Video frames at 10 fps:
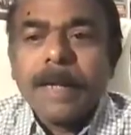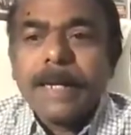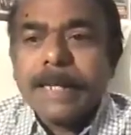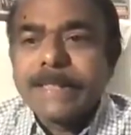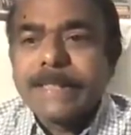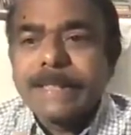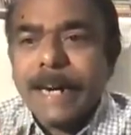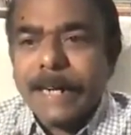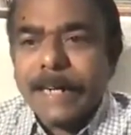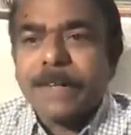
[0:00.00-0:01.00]
Is
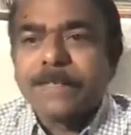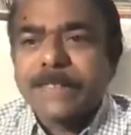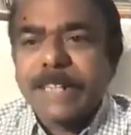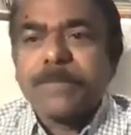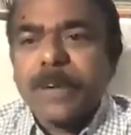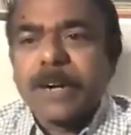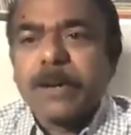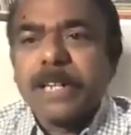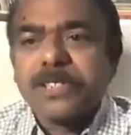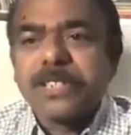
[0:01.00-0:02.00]
the idea of
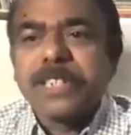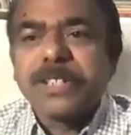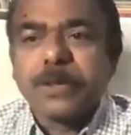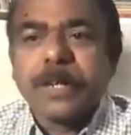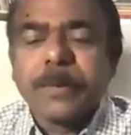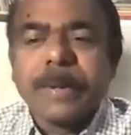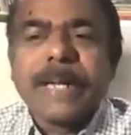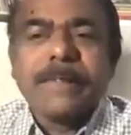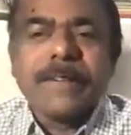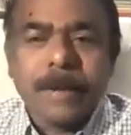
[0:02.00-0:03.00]
self-regulation is going to be
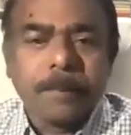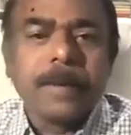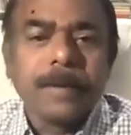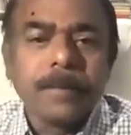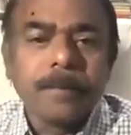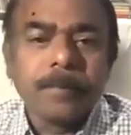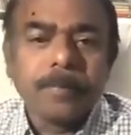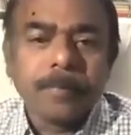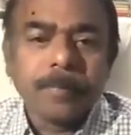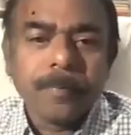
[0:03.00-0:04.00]
given up?
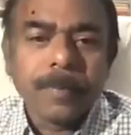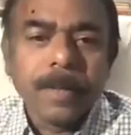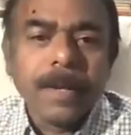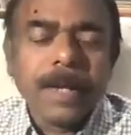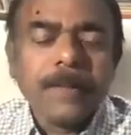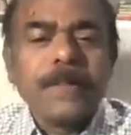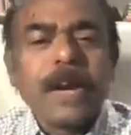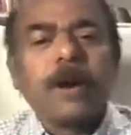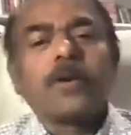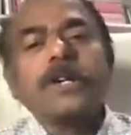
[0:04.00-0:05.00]
If we
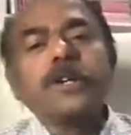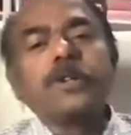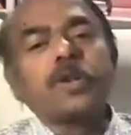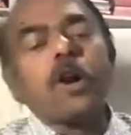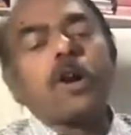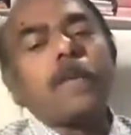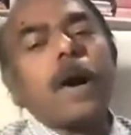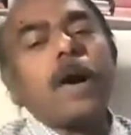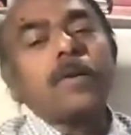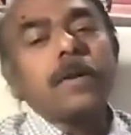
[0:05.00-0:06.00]
are going to talk
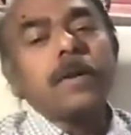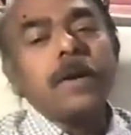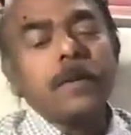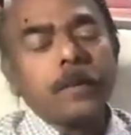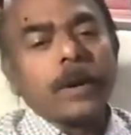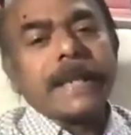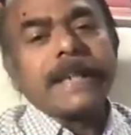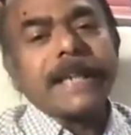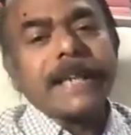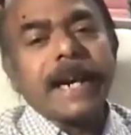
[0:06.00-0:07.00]
about
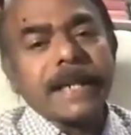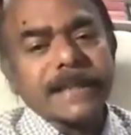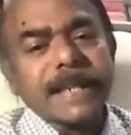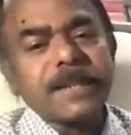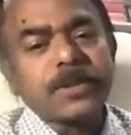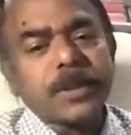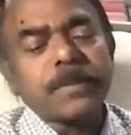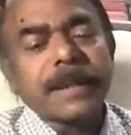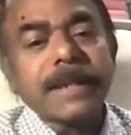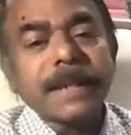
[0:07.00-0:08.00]
protecting ourselves
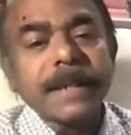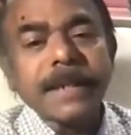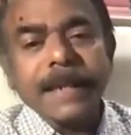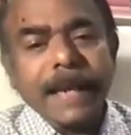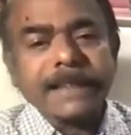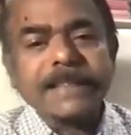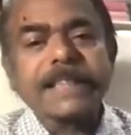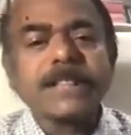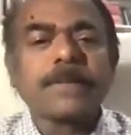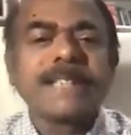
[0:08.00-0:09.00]
from the
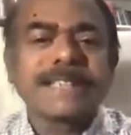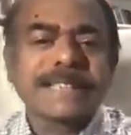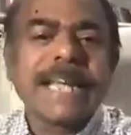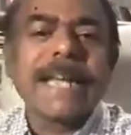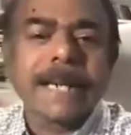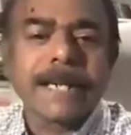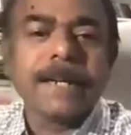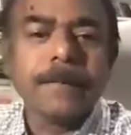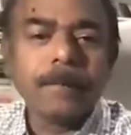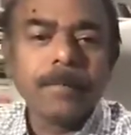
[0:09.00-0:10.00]
excess of the state,
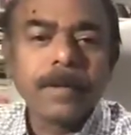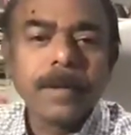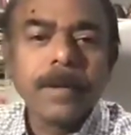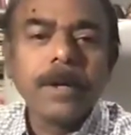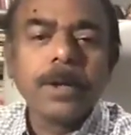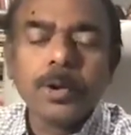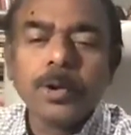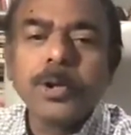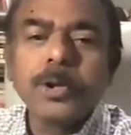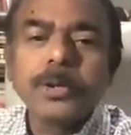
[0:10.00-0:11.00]

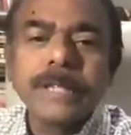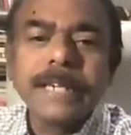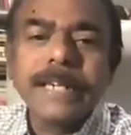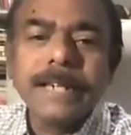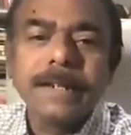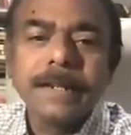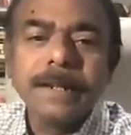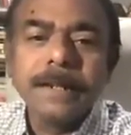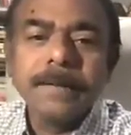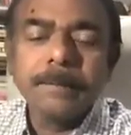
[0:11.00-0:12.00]
don't you think
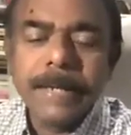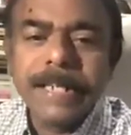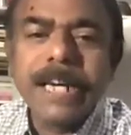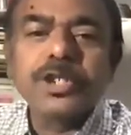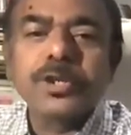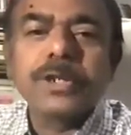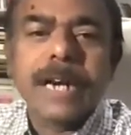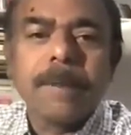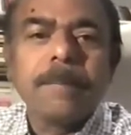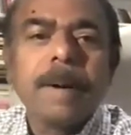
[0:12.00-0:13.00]
media should
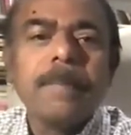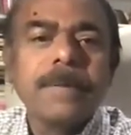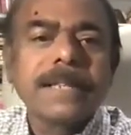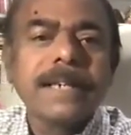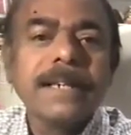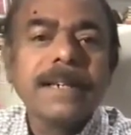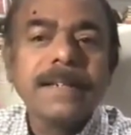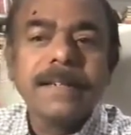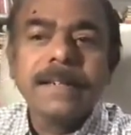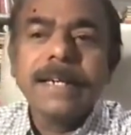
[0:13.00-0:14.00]
come up with a
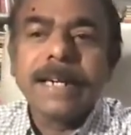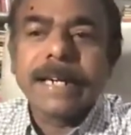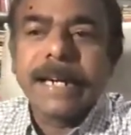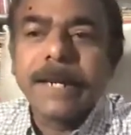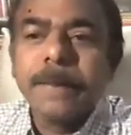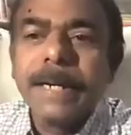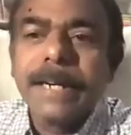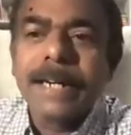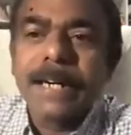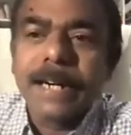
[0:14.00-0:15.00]

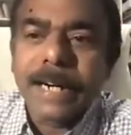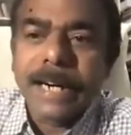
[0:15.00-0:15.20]
credible